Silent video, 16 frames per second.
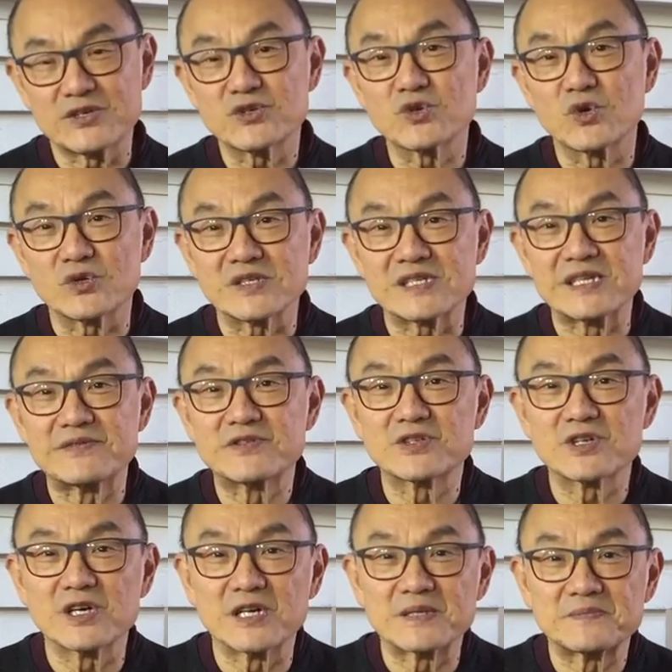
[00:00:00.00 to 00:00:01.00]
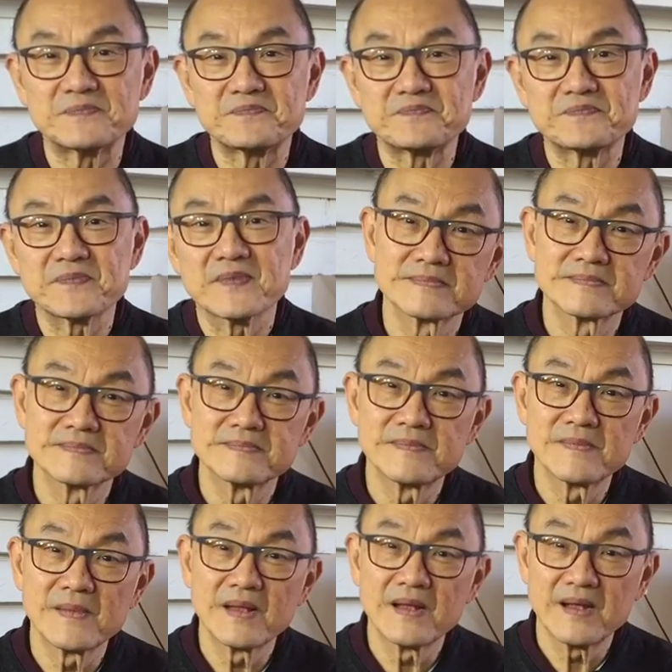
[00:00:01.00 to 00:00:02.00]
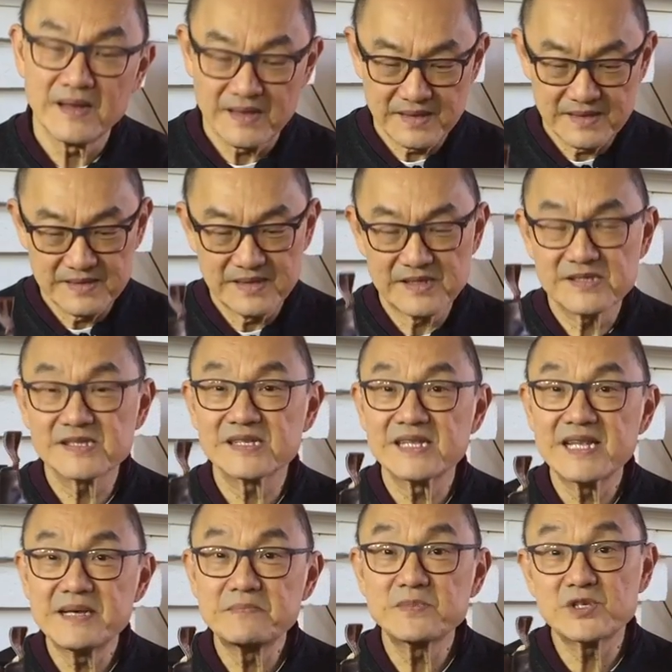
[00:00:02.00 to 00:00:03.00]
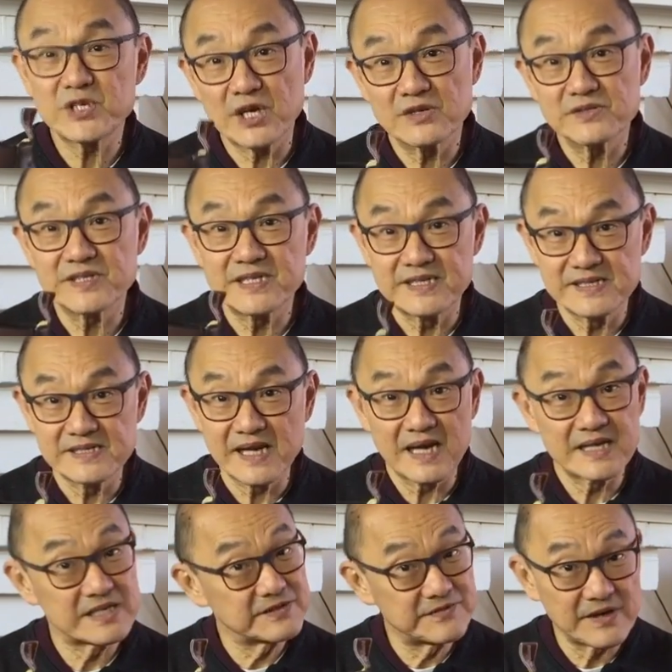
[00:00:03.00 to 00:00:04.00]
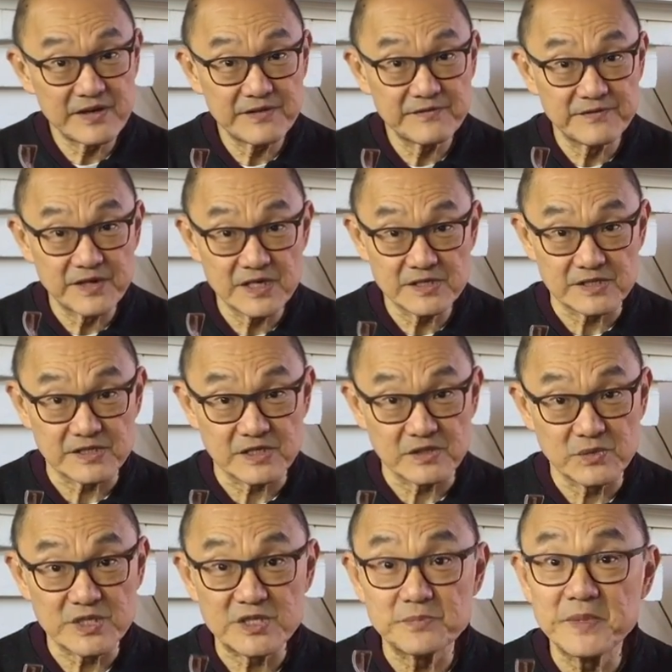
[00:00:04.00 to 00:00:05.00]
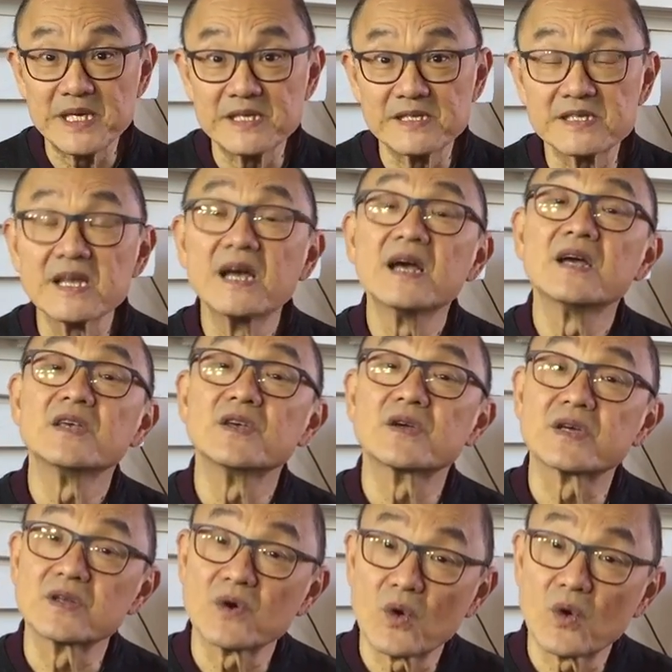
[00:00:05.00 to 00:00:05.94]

a short sleeve shirt. The slim Chelsea design is very versatile, which means you can